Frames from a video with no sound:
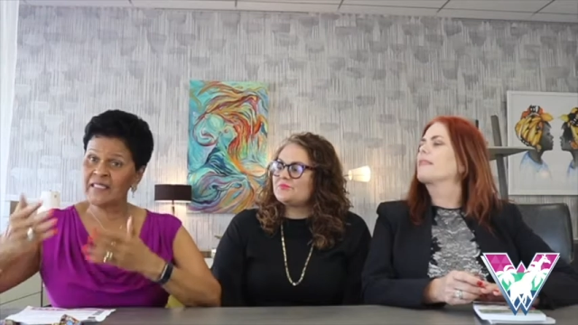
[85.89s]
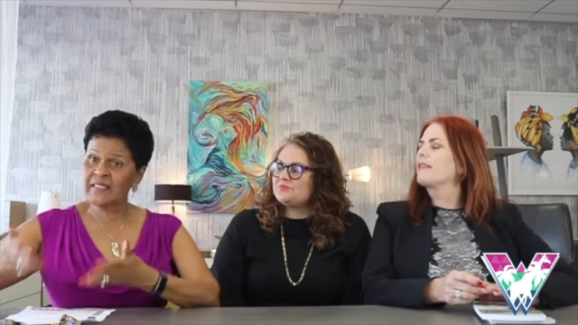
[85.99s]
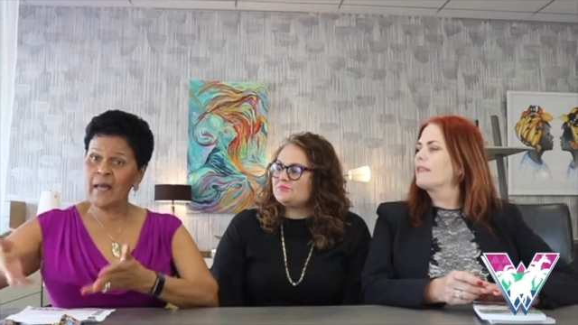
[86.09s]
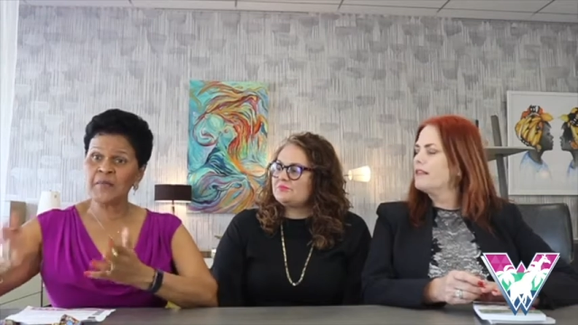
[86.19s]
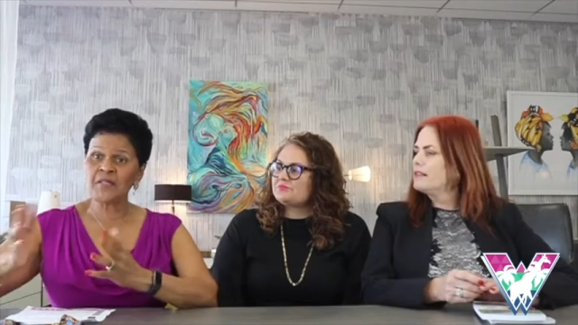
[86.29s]

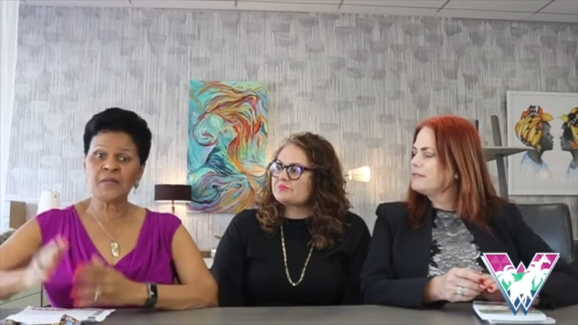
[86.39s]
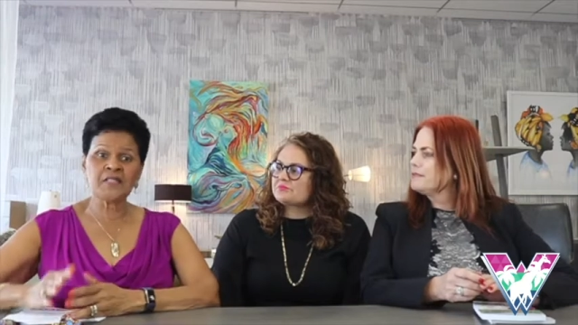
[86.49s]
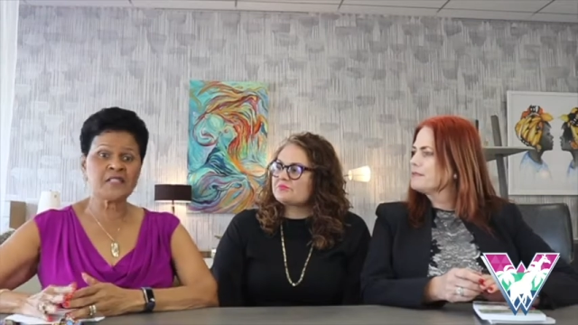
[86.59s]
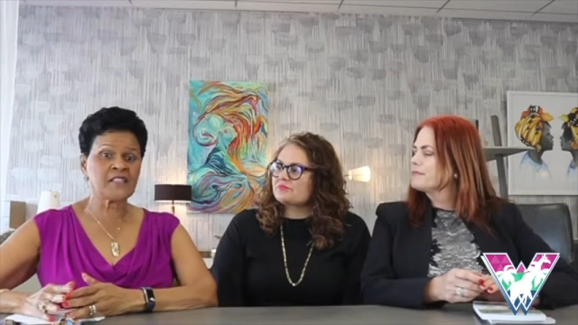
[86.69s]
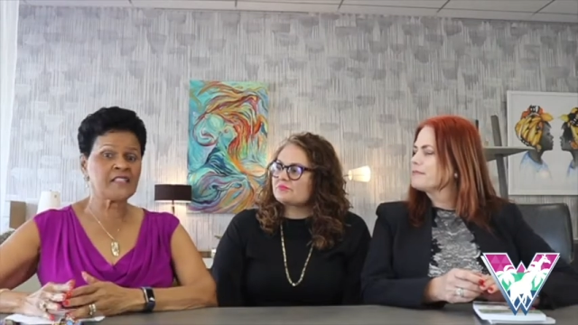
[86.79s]
Speaker 1: establish
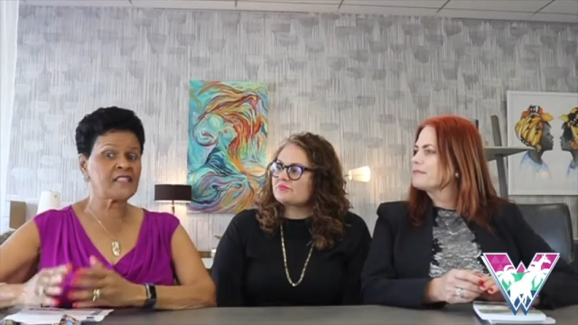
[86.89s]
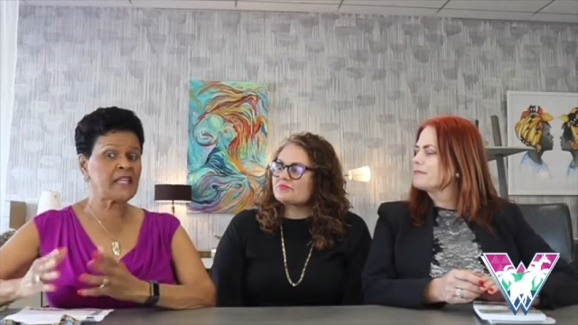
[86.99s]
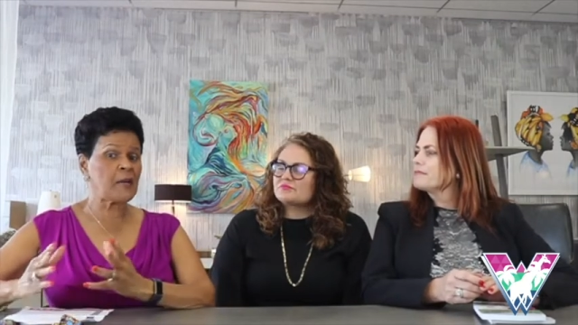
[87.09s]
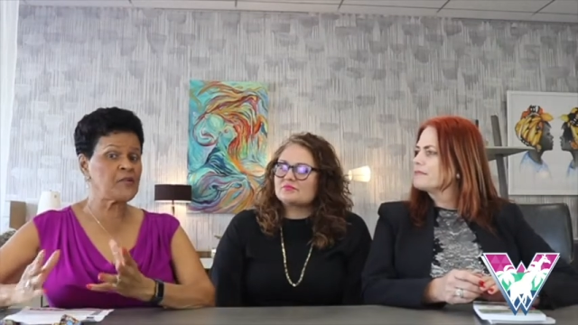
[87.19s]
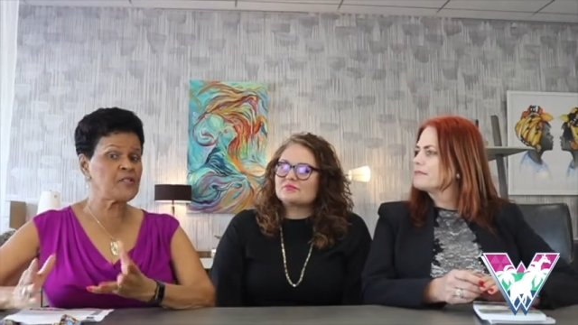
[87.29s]
businesses,
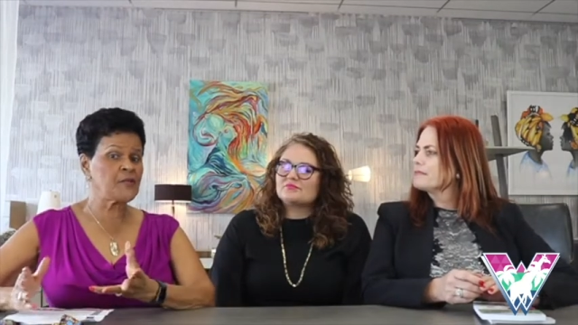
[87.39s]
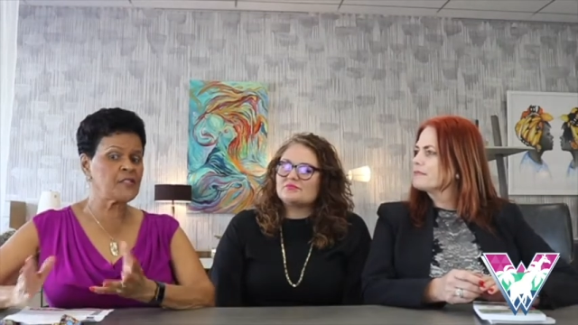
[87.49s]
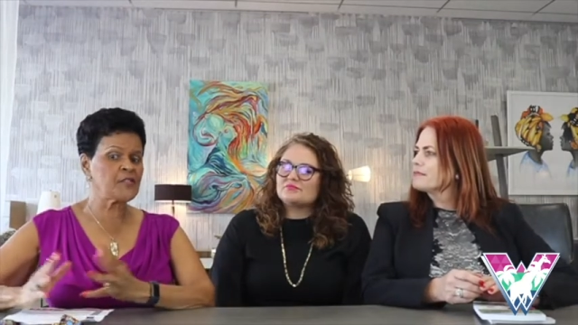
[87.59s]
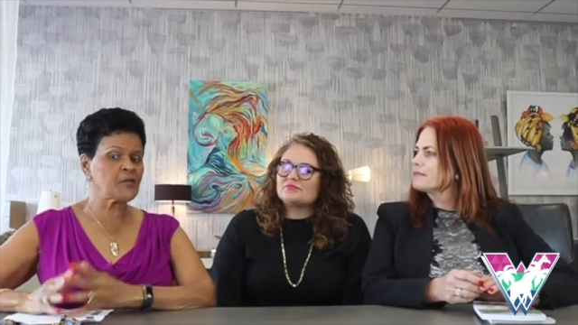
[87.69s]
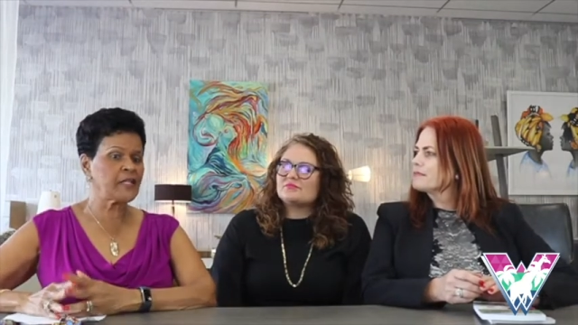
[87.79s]
establish
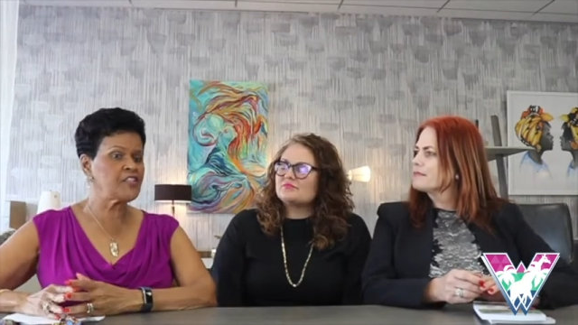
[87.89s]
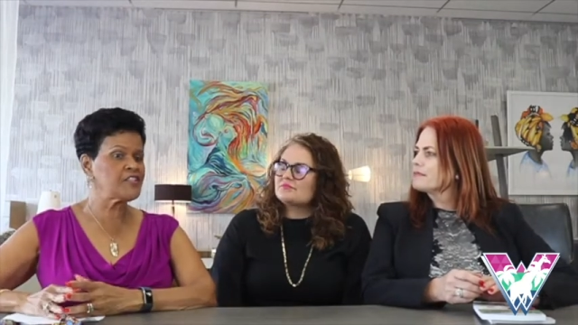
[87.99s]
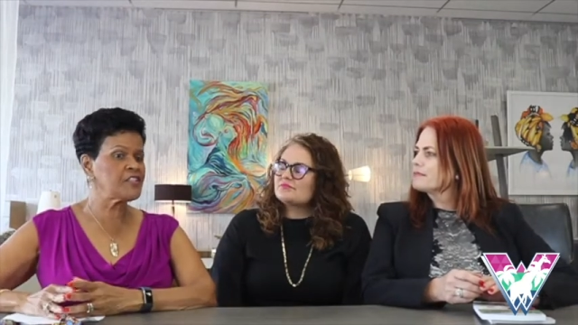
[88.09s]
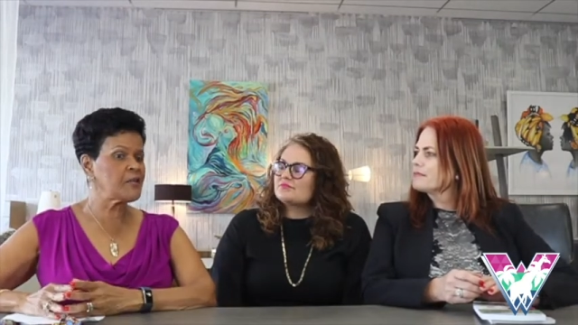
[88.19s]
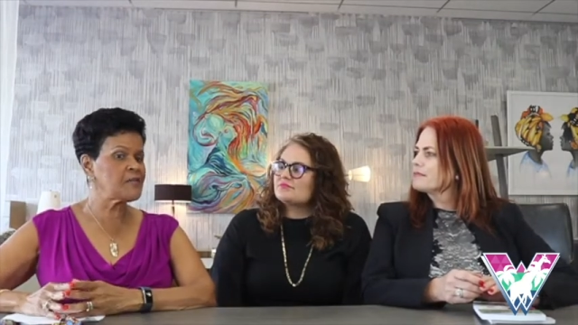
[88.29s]
business
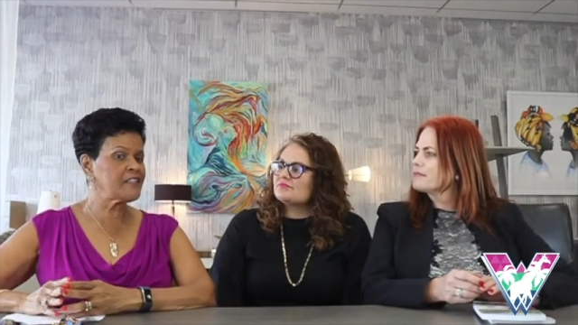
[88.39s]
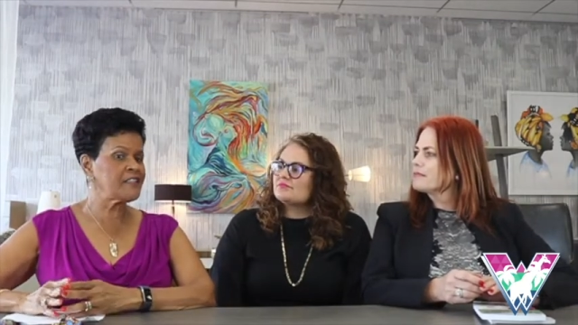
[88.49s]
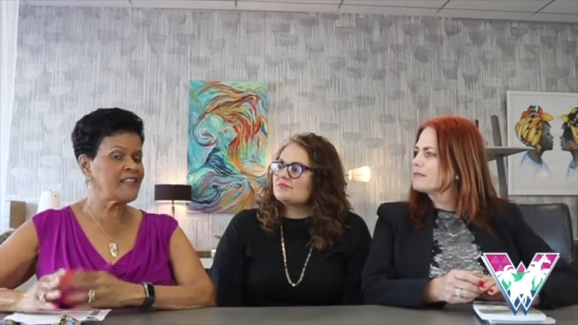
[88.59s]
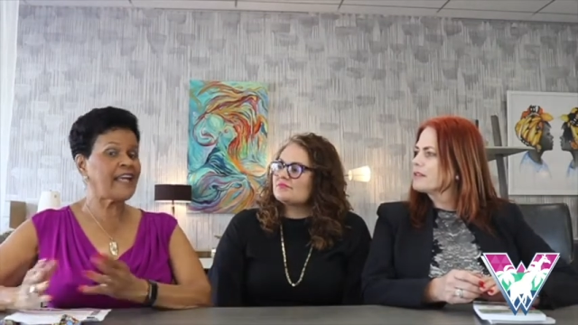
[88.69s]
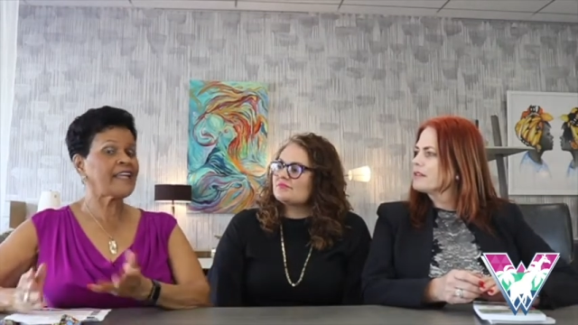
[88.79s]
relationships,
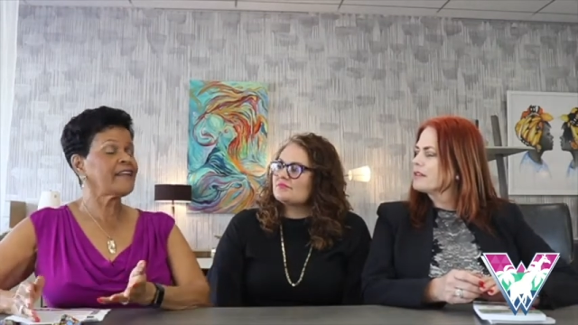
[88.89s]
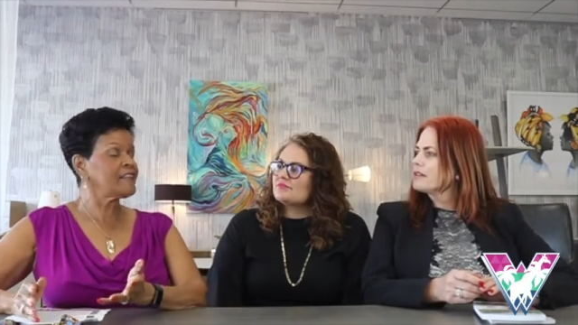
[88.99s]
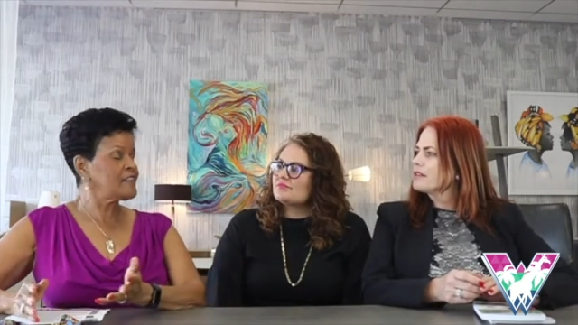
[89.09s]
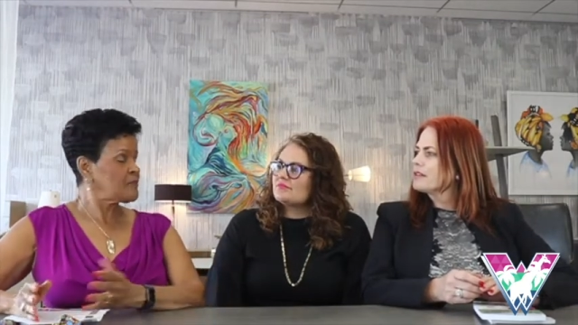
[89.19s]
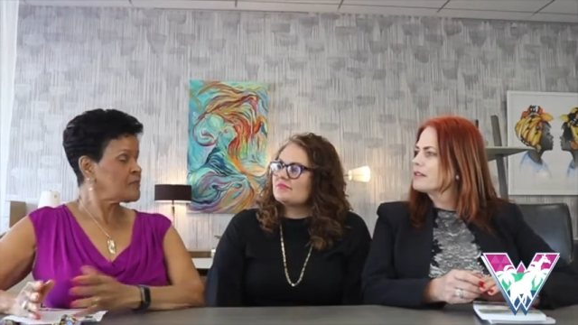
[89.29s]
and to that
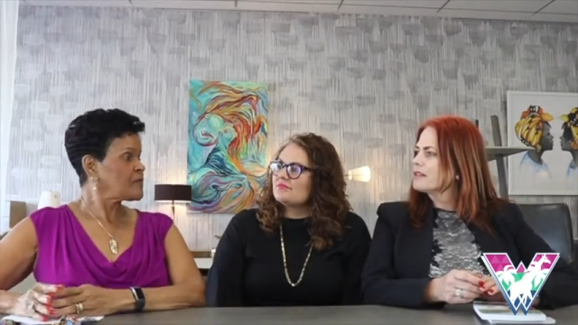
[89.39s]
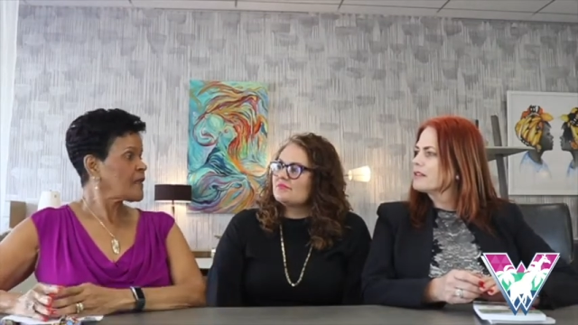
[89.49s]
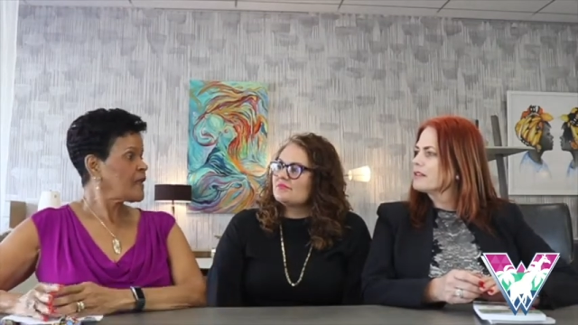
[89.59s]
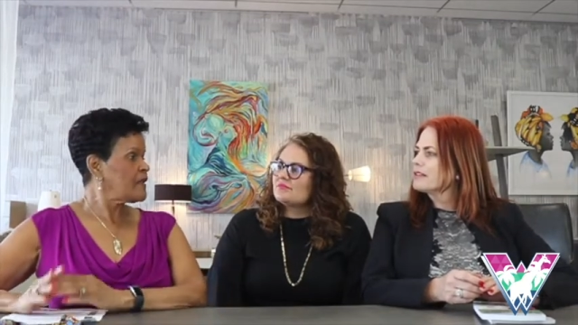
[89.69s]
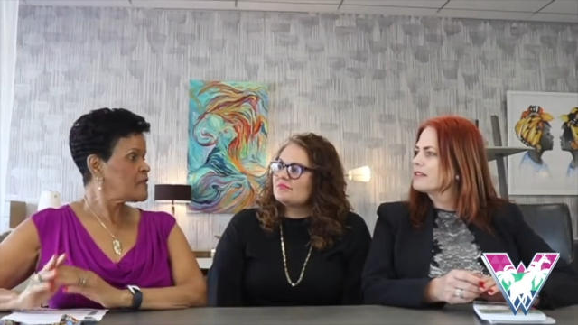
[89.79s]
end,
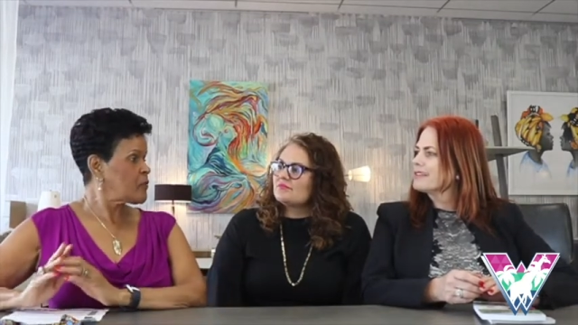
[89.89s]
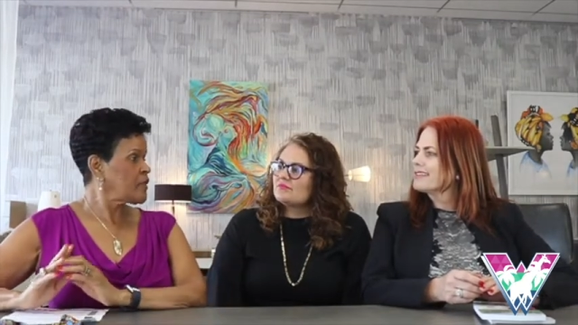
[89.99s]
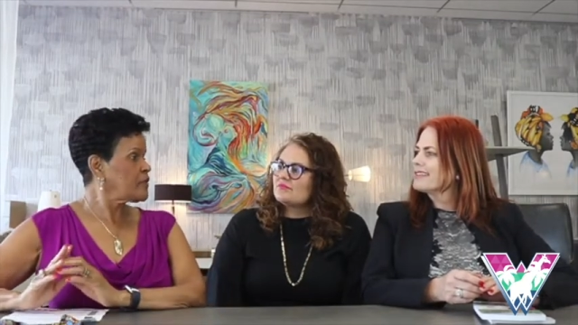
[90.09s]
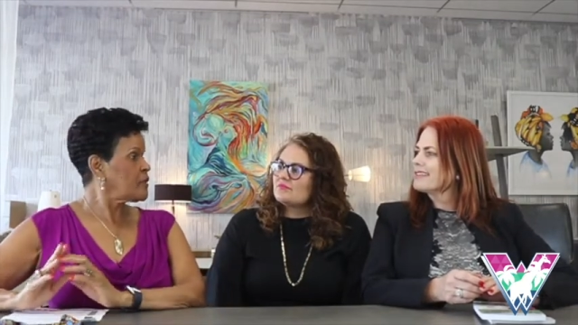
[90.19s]
it's been